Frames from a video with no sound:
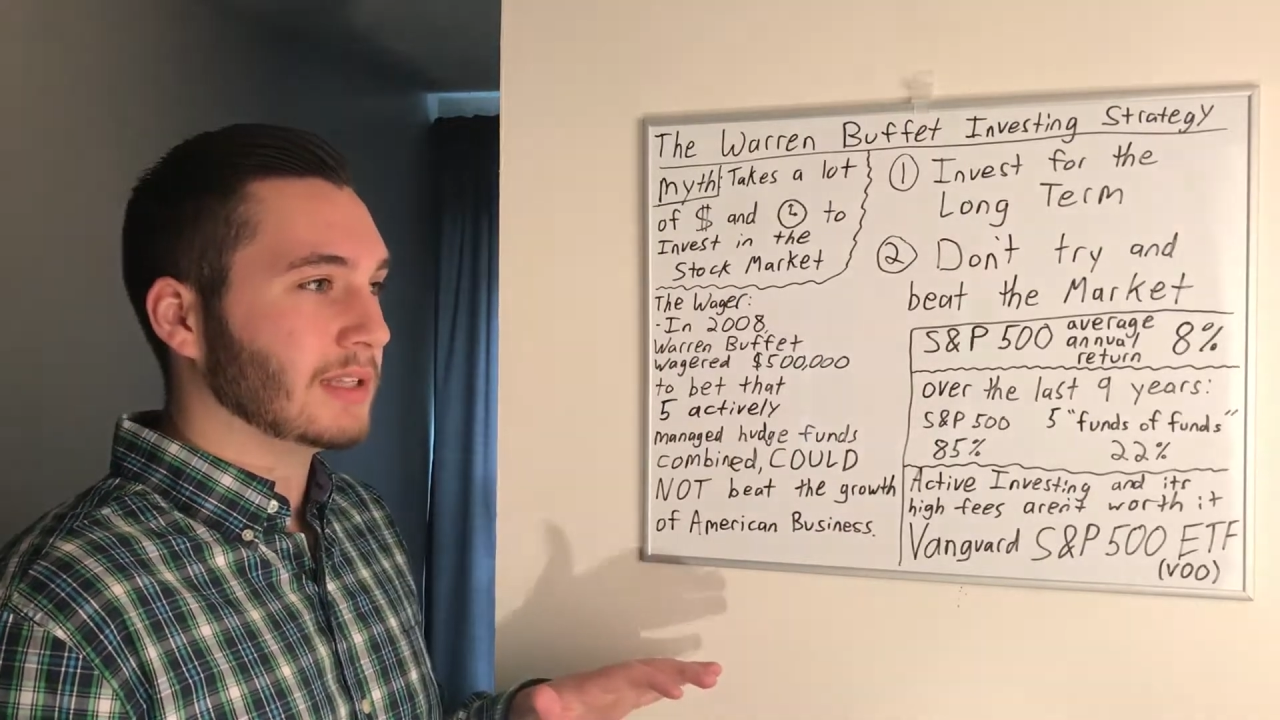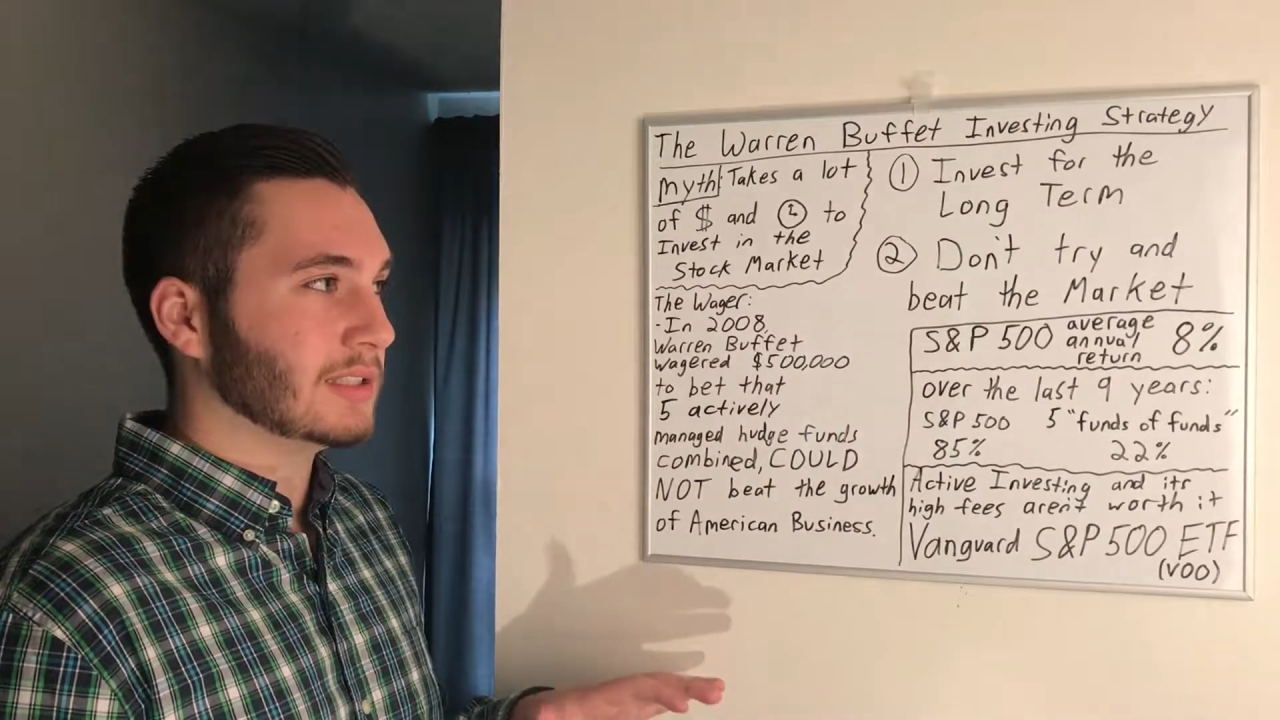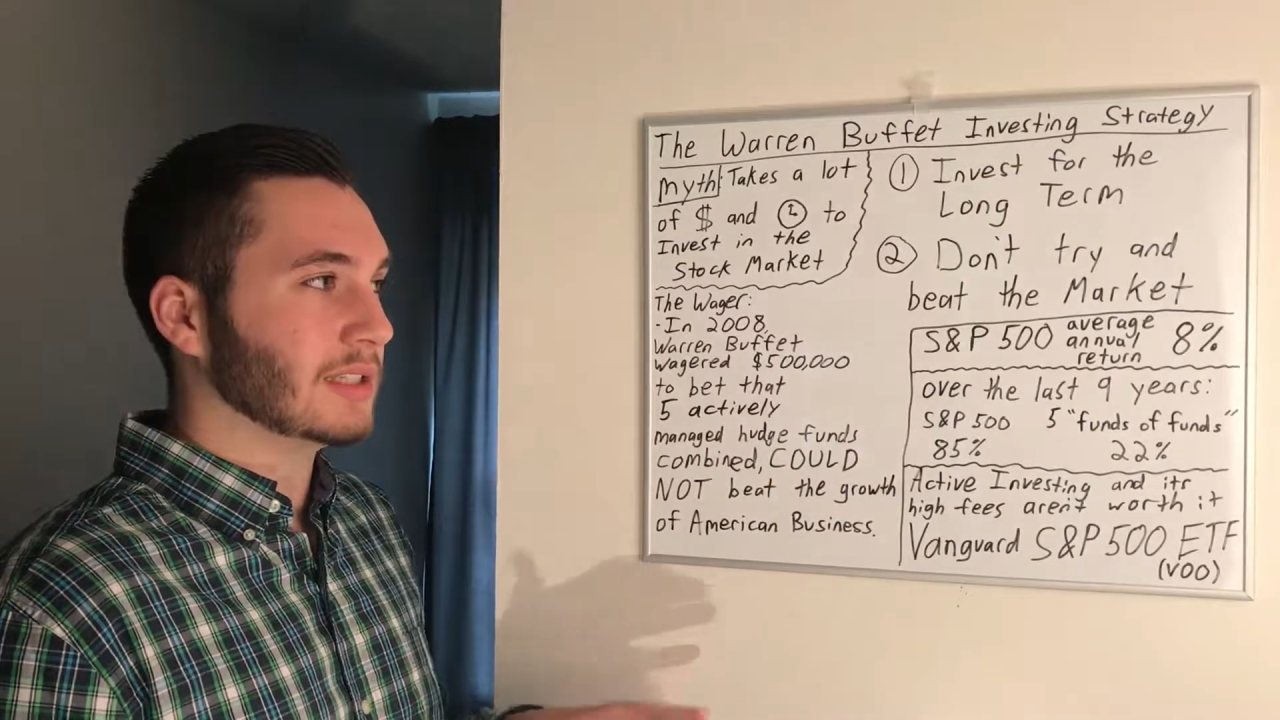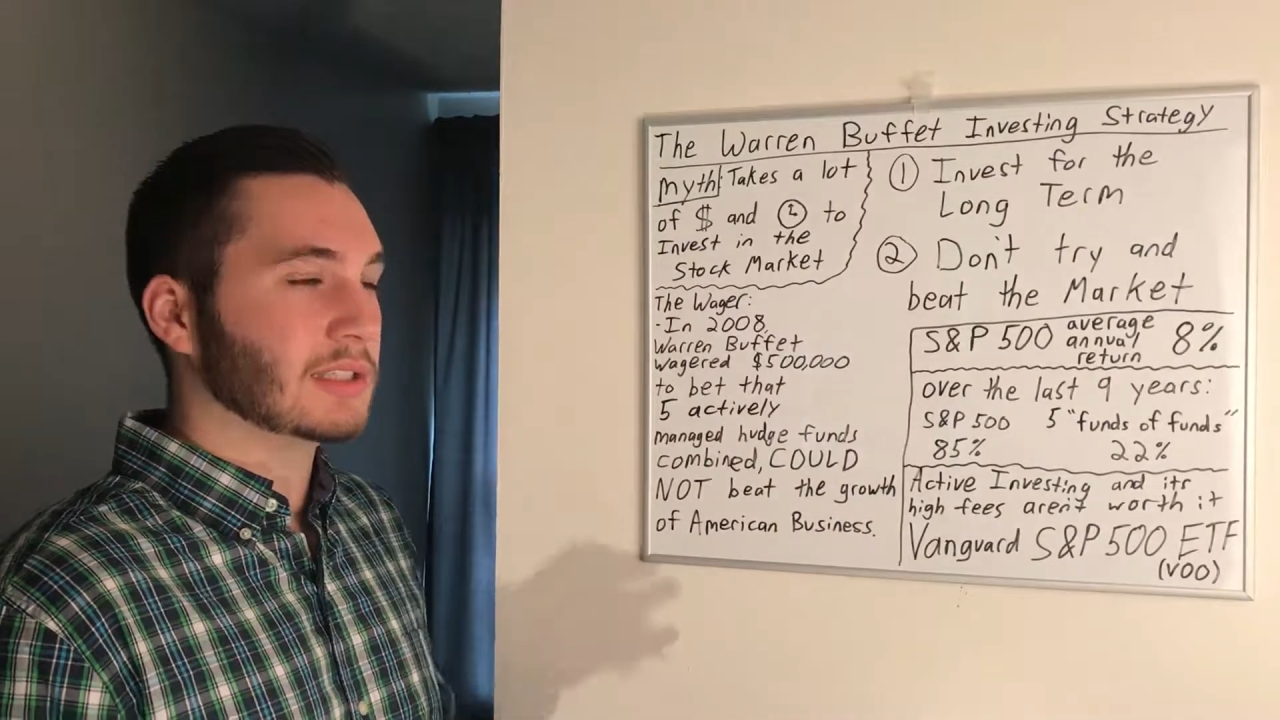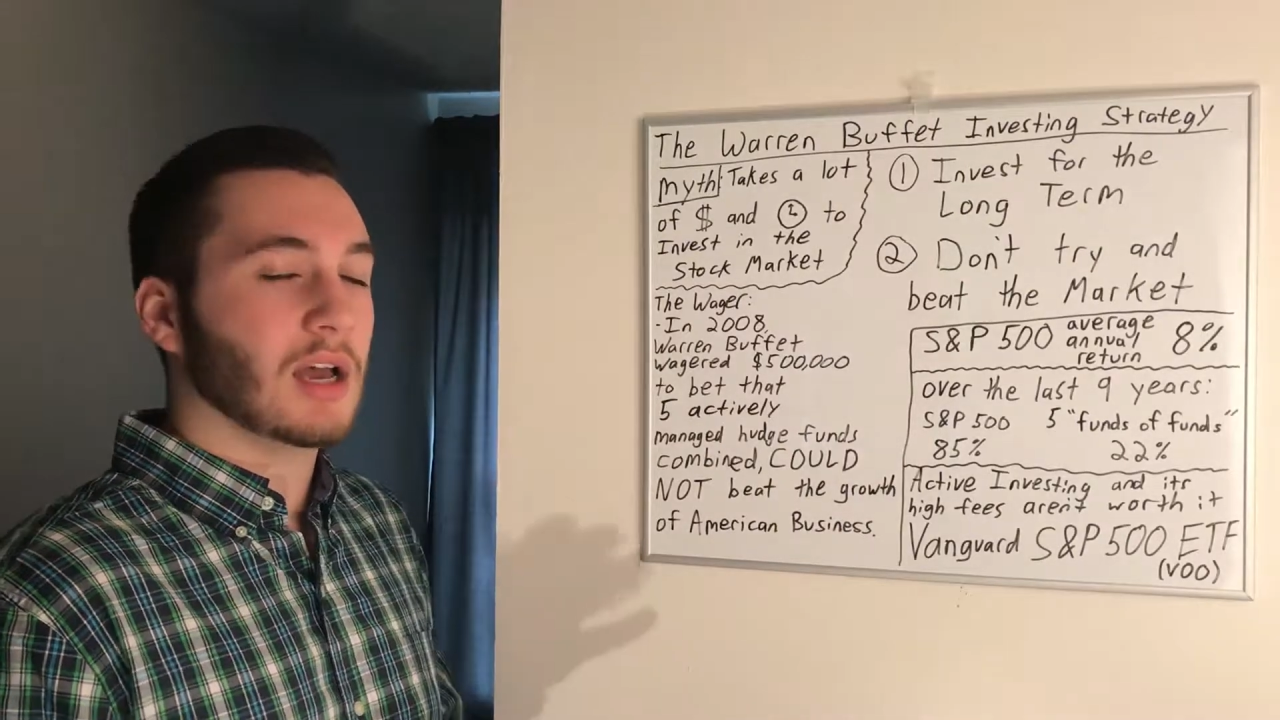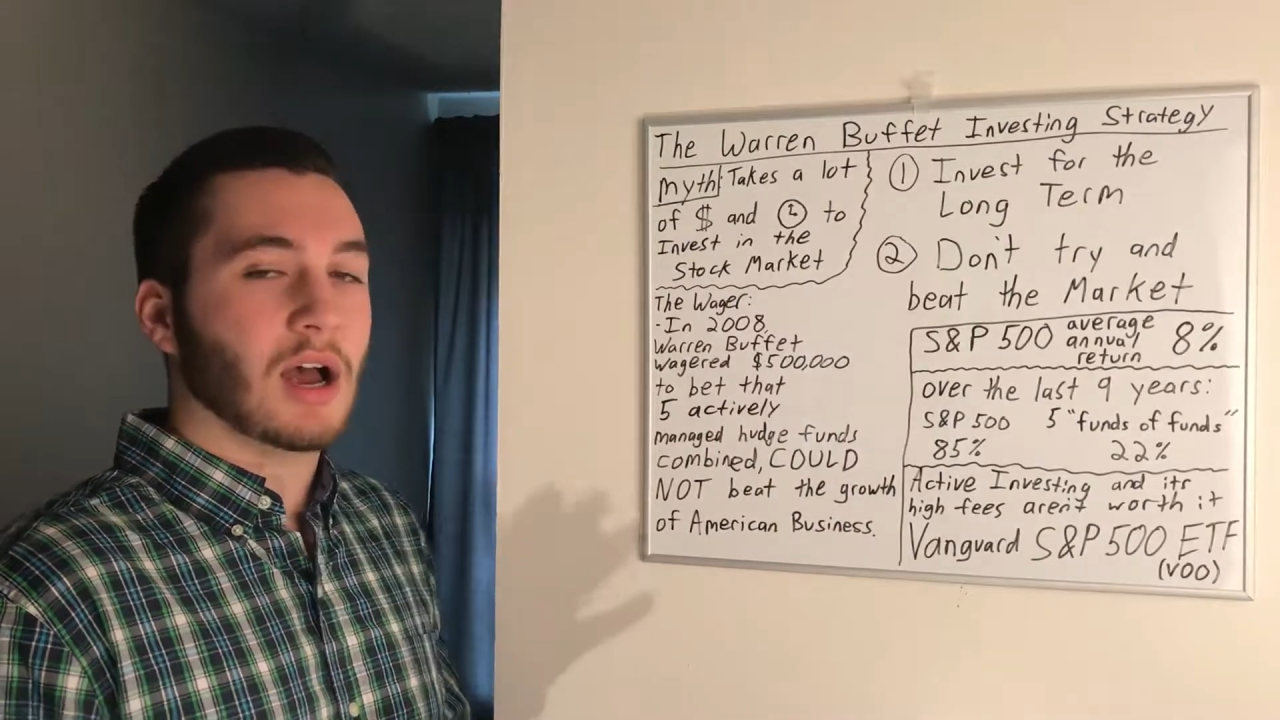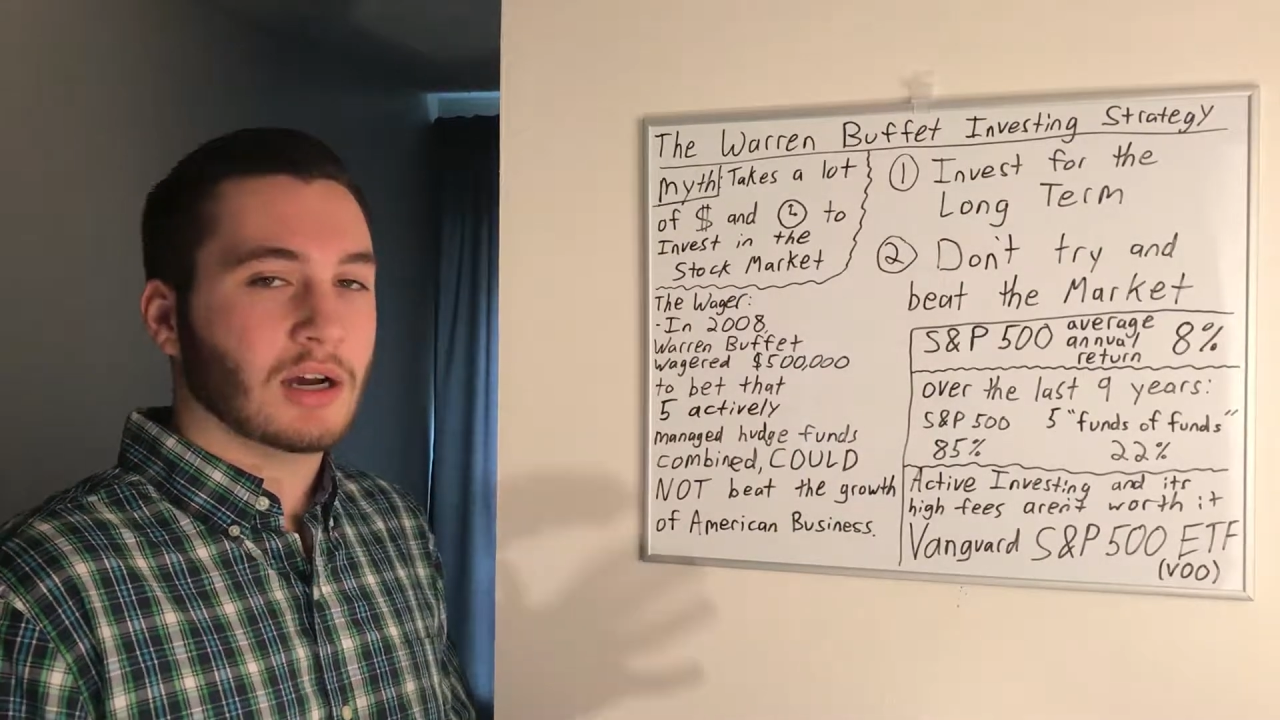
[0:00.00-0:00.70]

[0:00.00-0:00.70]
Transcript: business